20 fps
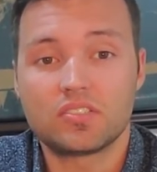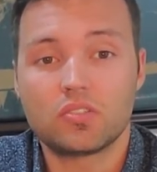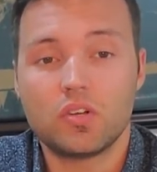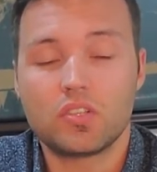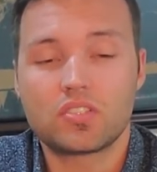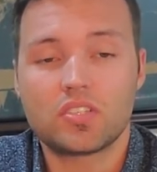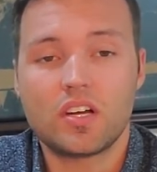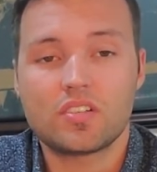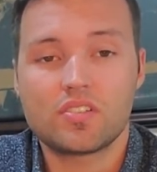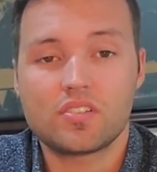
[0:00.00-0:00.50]
So
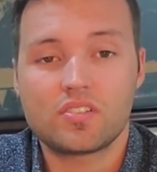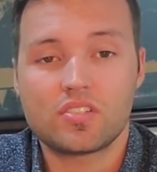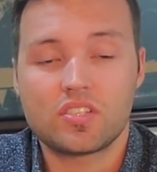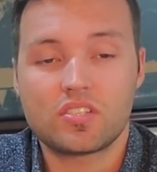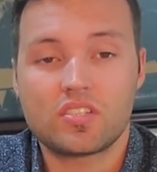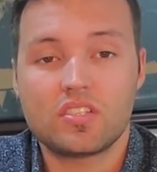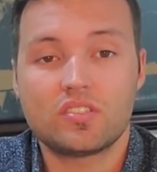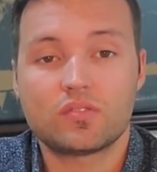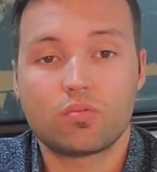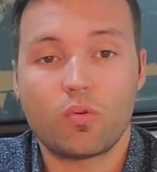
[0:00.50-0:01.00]
it's not
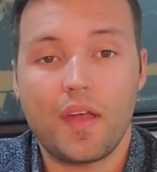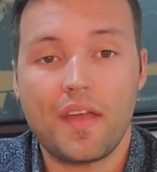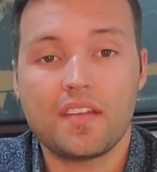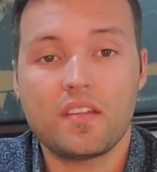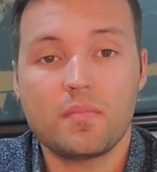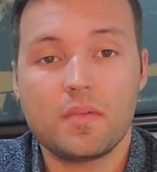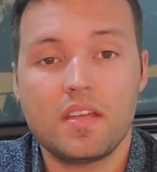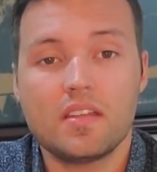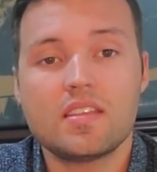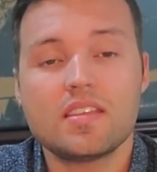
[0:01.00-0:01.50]
just these
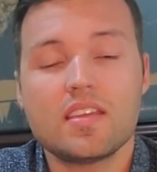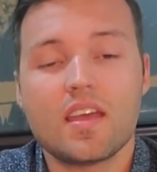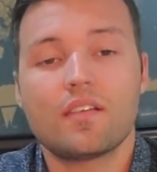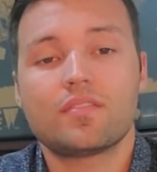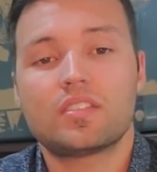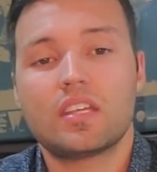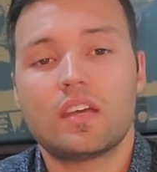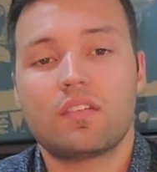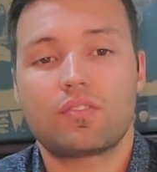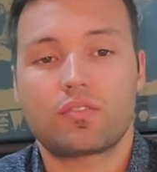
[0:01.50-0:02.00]
random
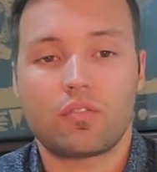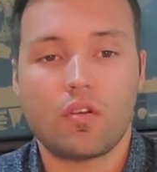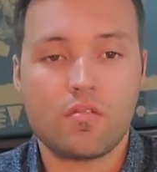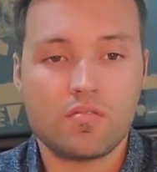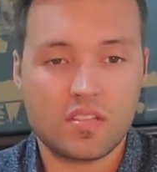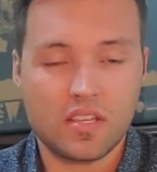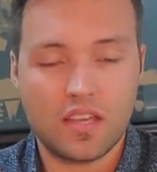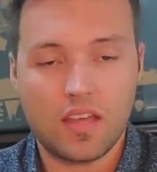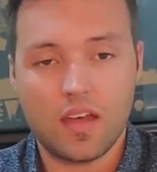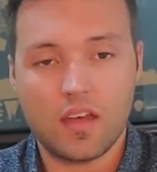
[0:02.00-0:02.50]
ETFs they've
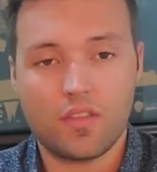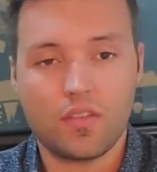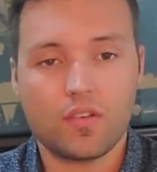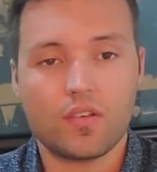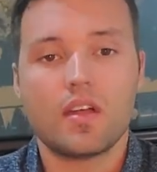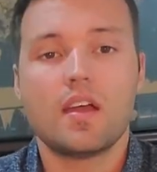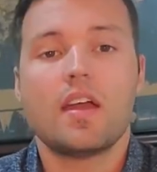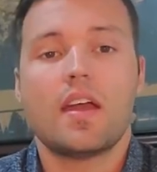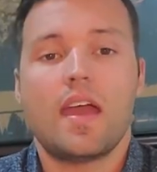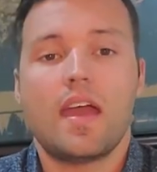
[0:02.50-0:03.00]
thrown
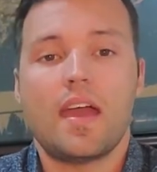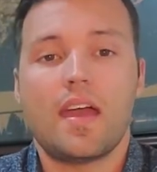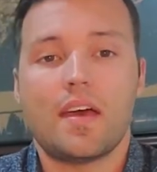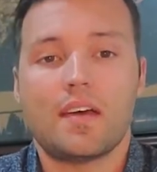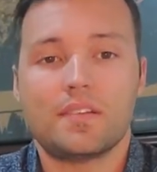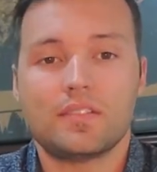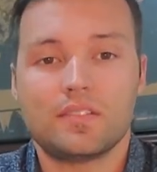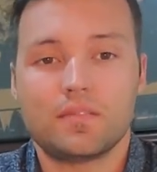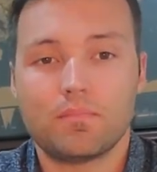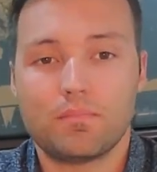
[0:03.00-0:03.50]
together
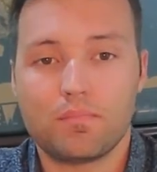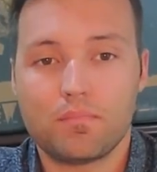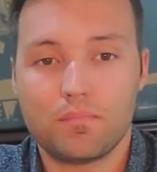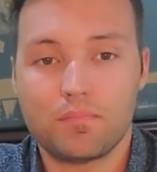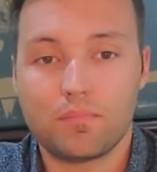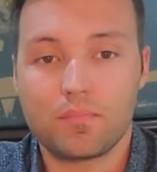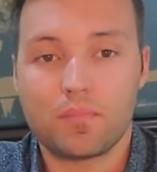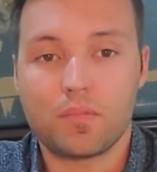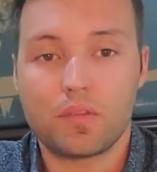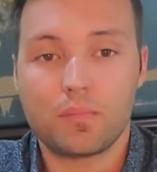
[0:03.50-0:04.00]
and
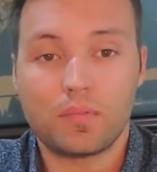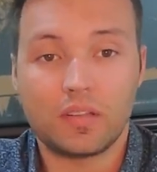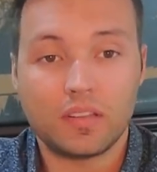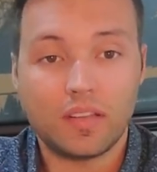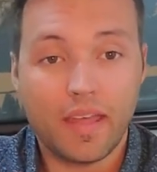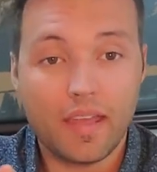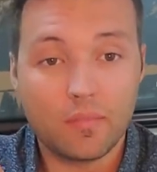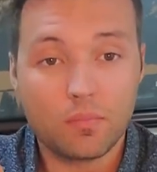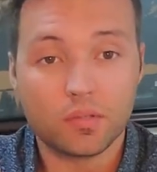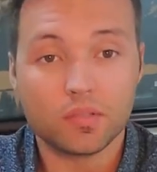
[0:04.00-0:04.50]

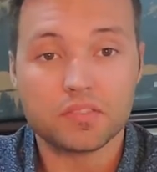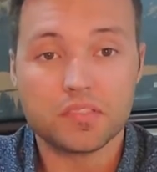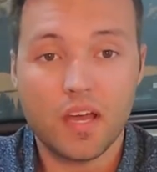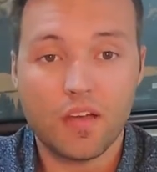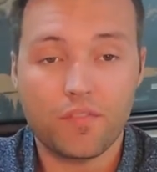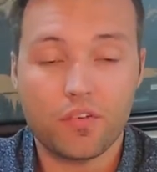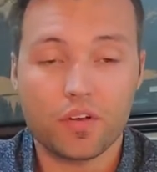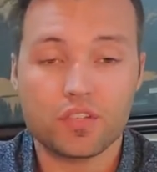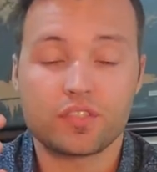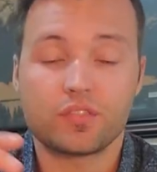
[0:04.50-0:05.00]
labeled
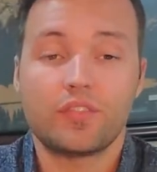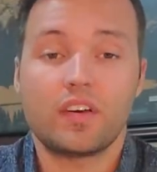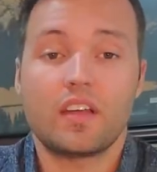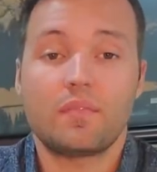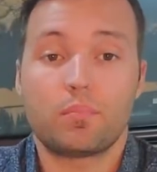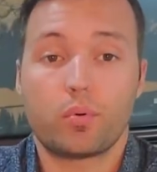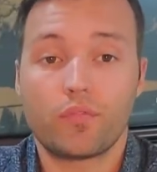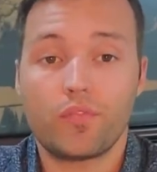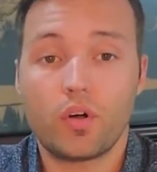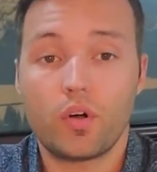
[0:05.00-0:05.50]

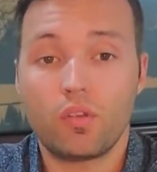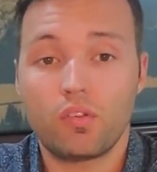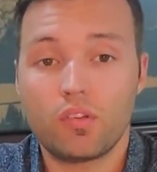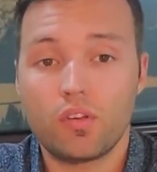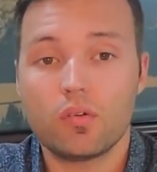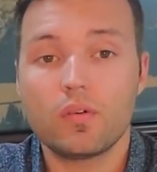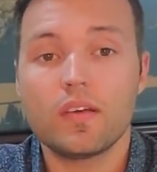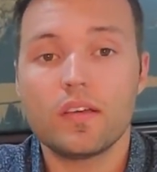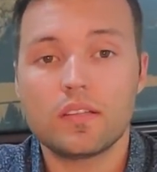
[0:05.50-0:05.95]
diversified portfolio.